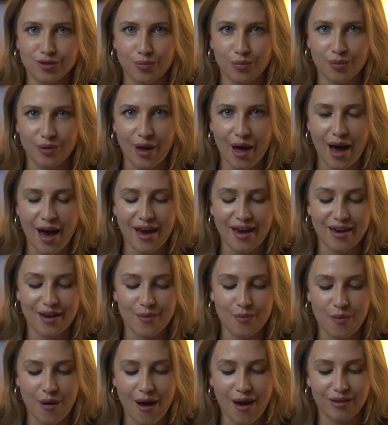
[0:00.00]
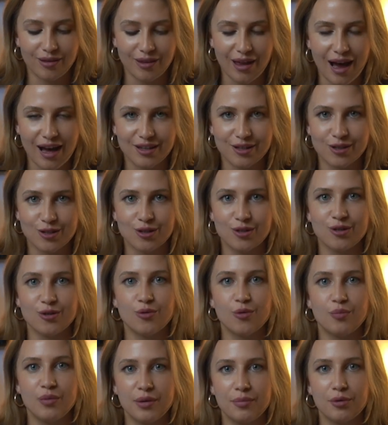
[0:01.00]
supply my LUTs
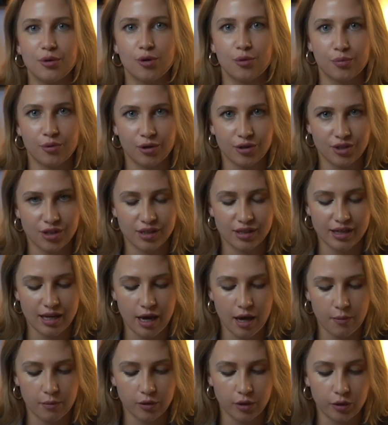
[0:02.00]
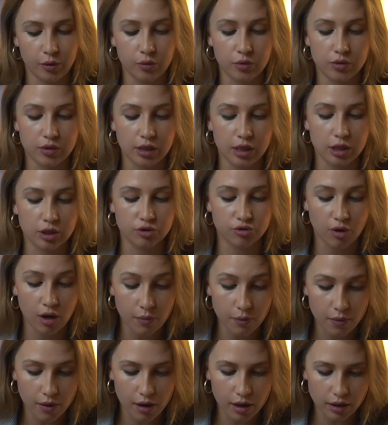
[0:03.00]
to people who purchase them using
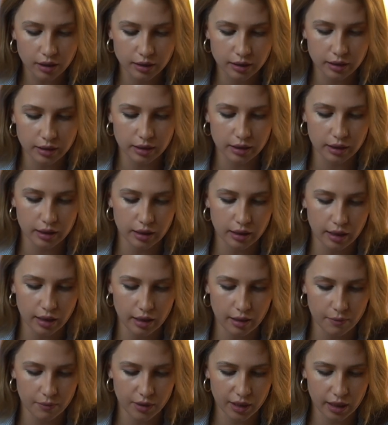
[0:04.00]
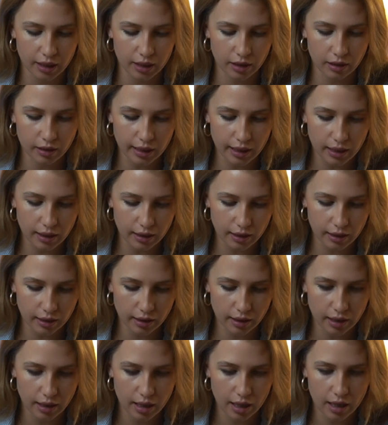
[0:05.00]
Dropbox. They get a
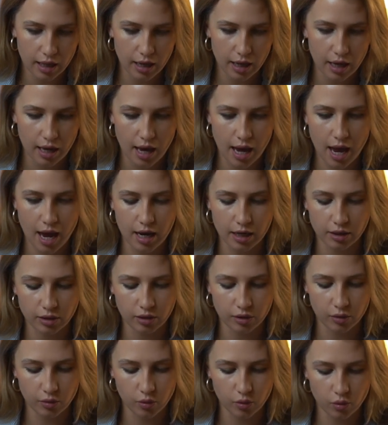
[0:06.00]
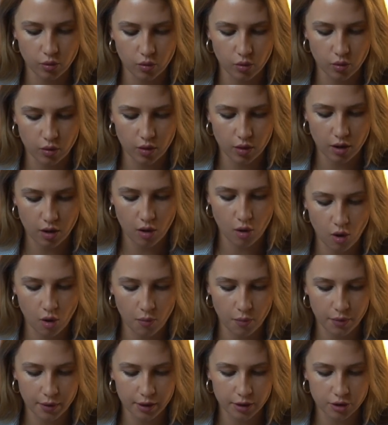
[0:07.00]
link and you
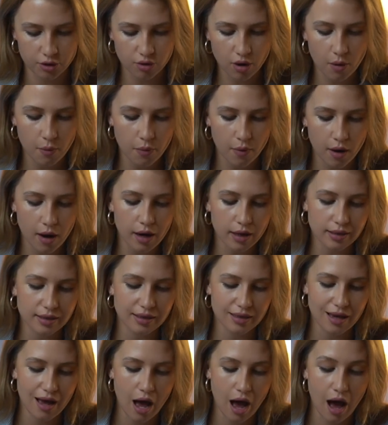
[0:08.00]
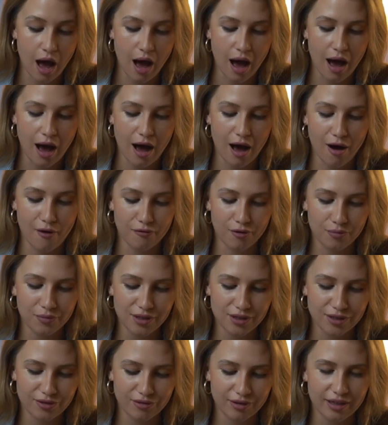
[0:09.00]
open Dropbox. From
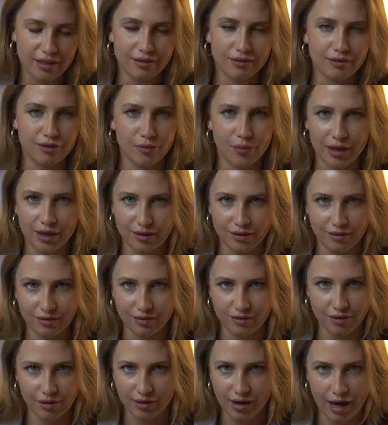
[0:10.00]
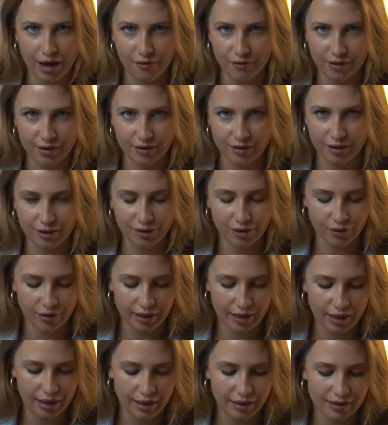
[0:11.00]
this screen, you might not have it in your
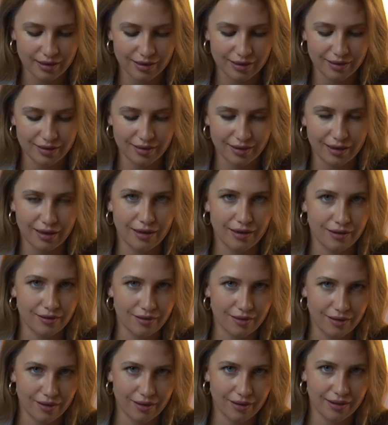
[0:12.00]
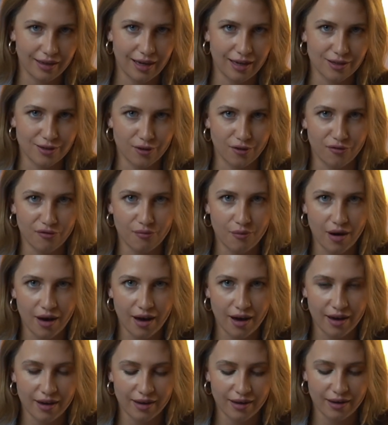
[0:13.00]
case. In the case of
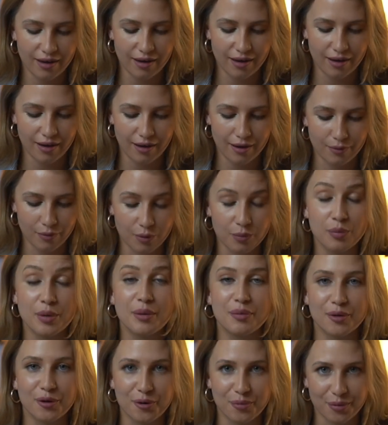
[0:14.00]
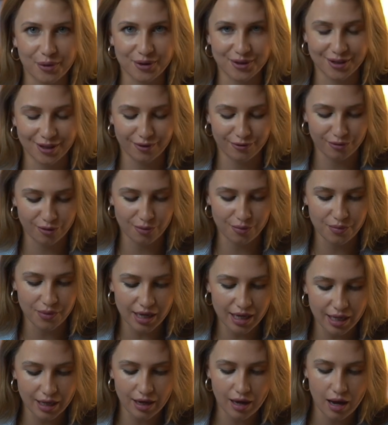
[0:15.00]
my people who purchased it from
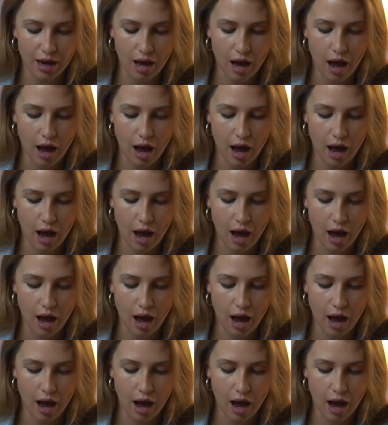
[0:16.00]
me,